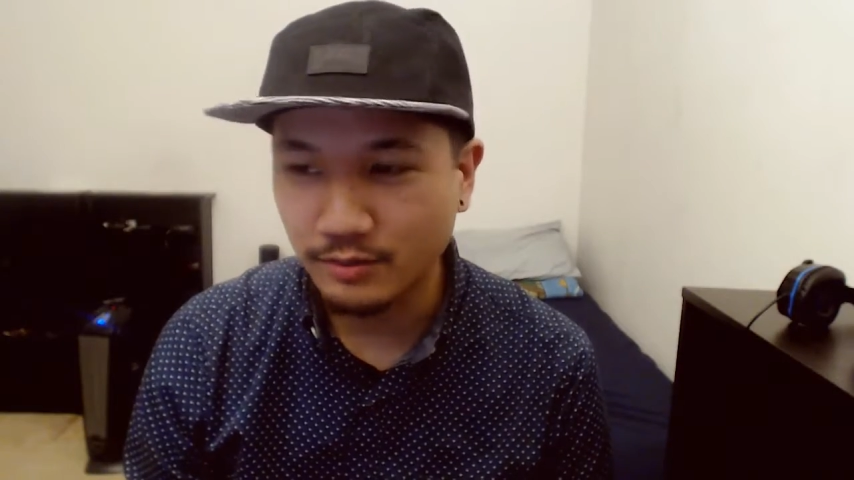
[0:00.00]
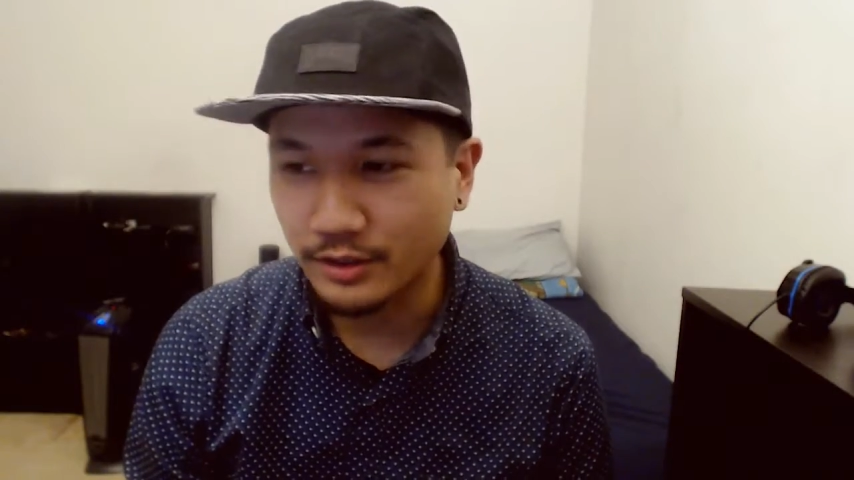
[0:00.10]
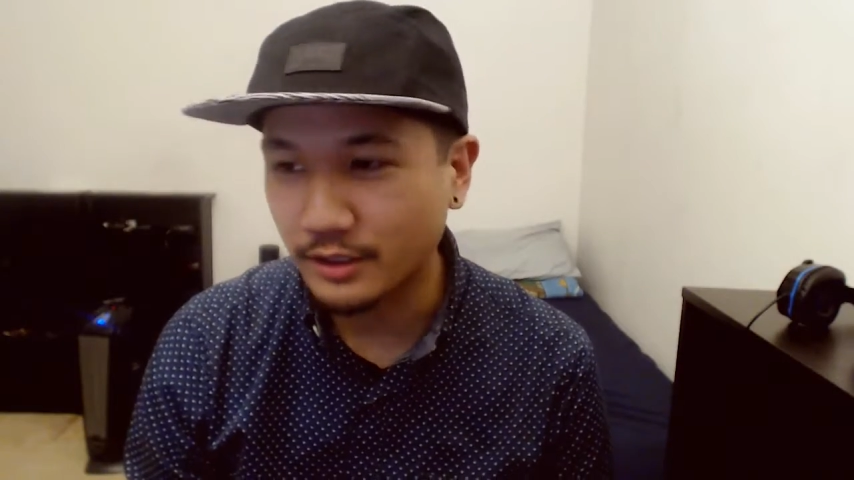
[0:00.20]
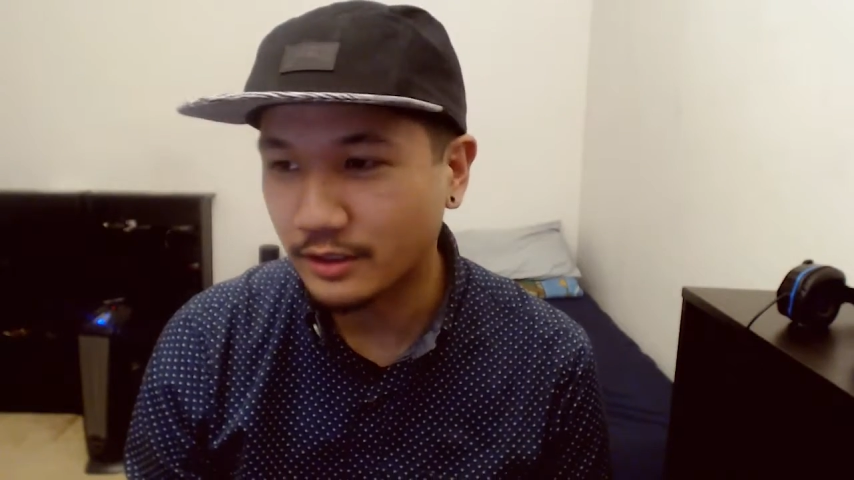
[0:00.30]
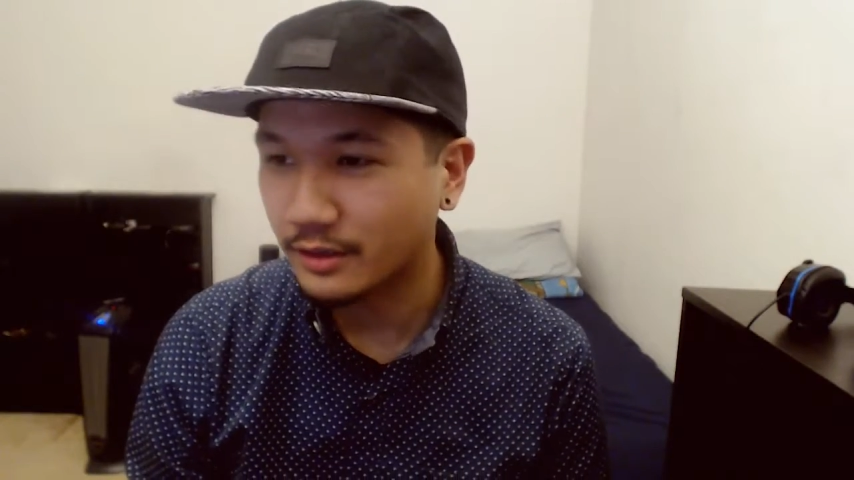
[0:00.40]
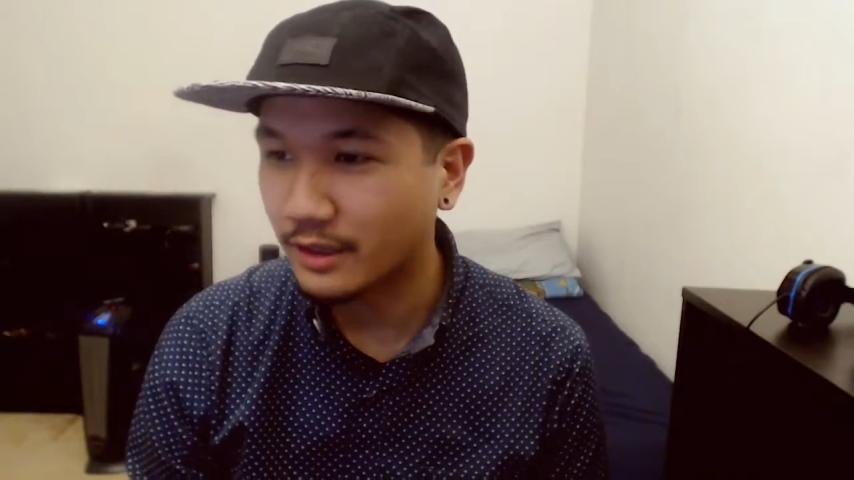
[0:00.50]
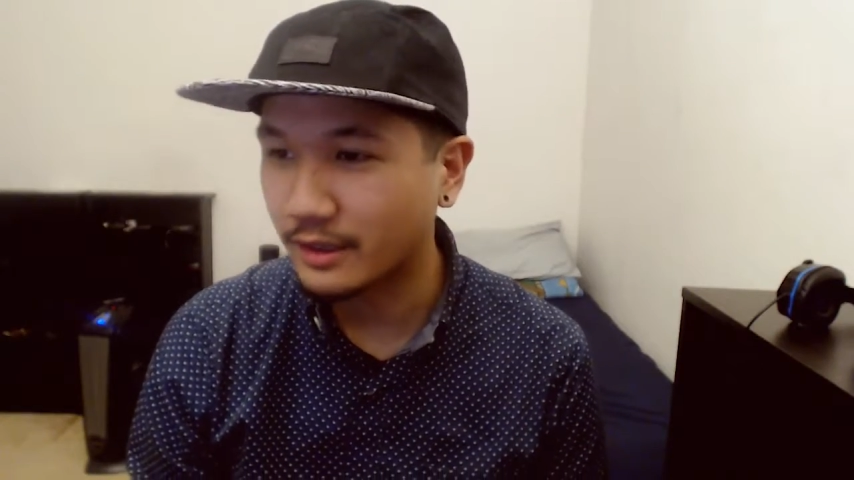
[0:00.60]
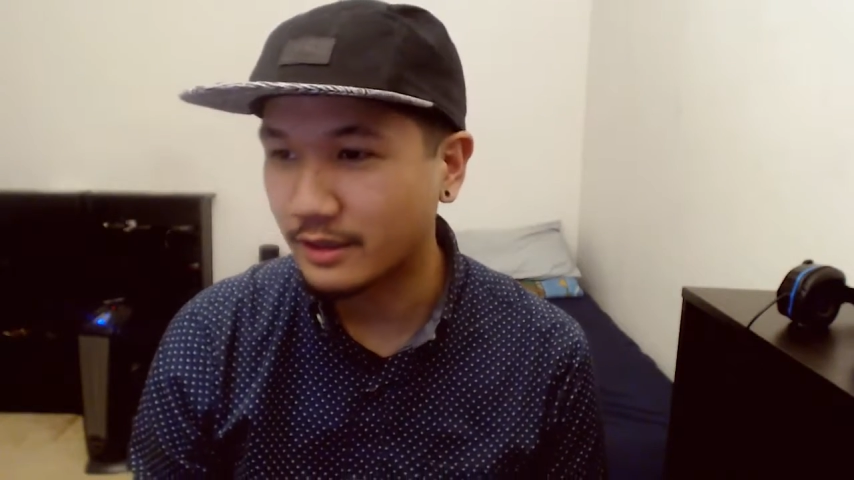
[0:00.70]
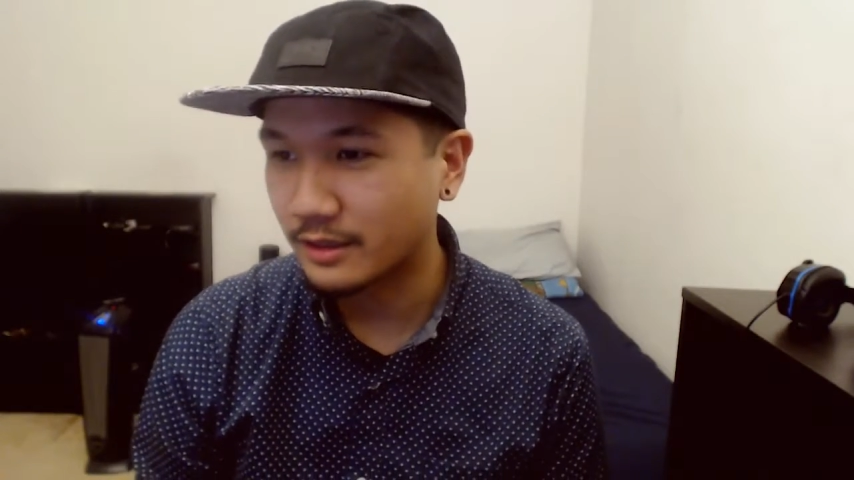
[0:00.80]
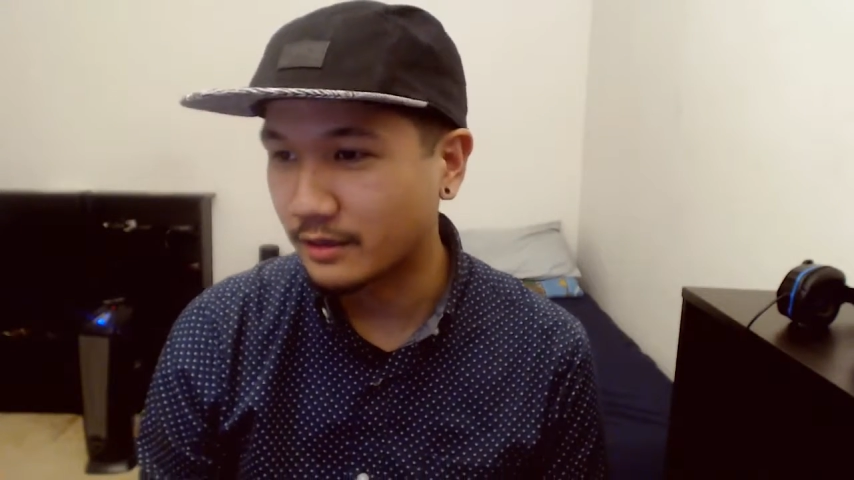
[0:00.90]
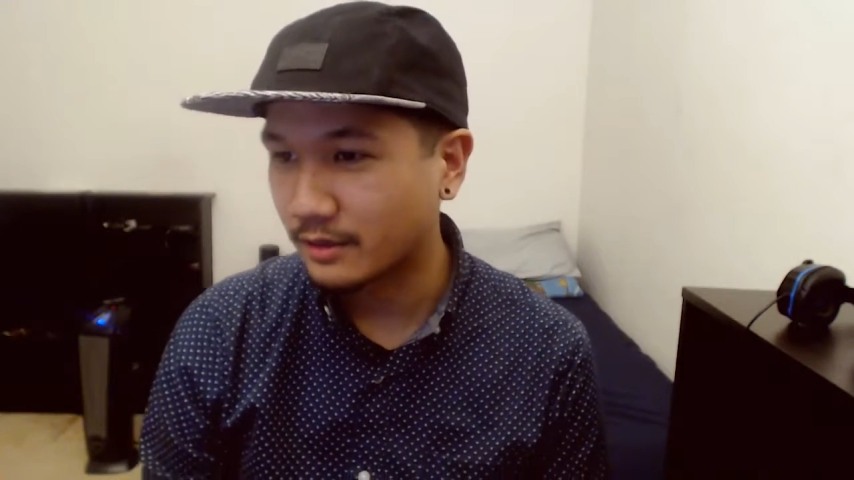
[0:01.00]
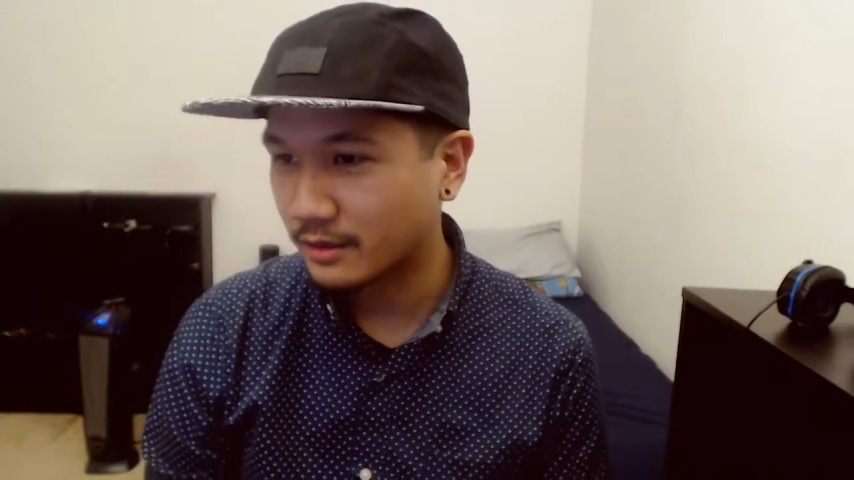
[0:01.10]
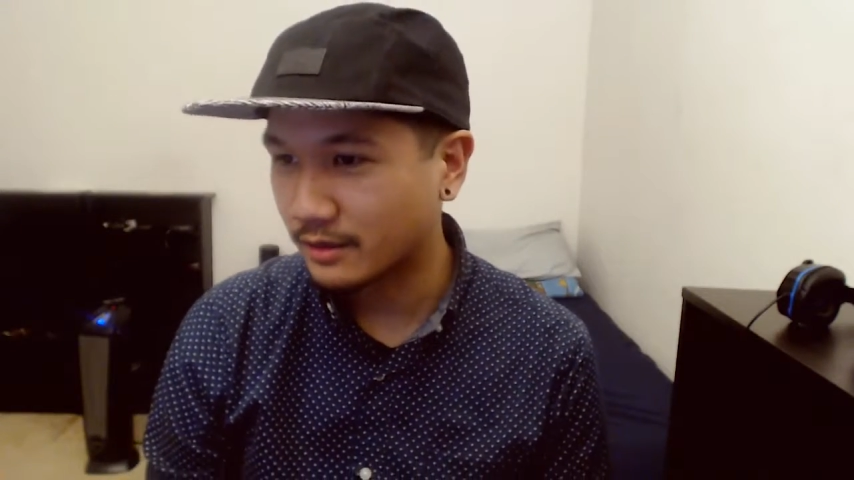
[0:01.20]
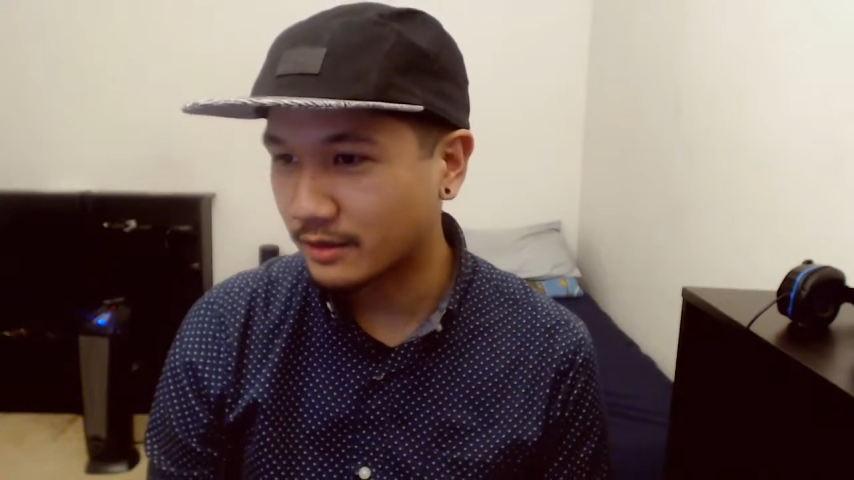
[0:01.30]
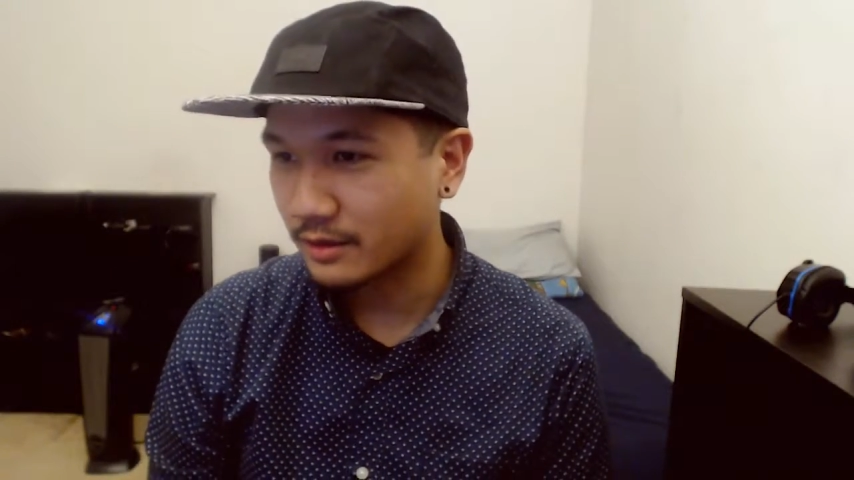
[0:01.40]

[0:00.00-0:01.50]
but I think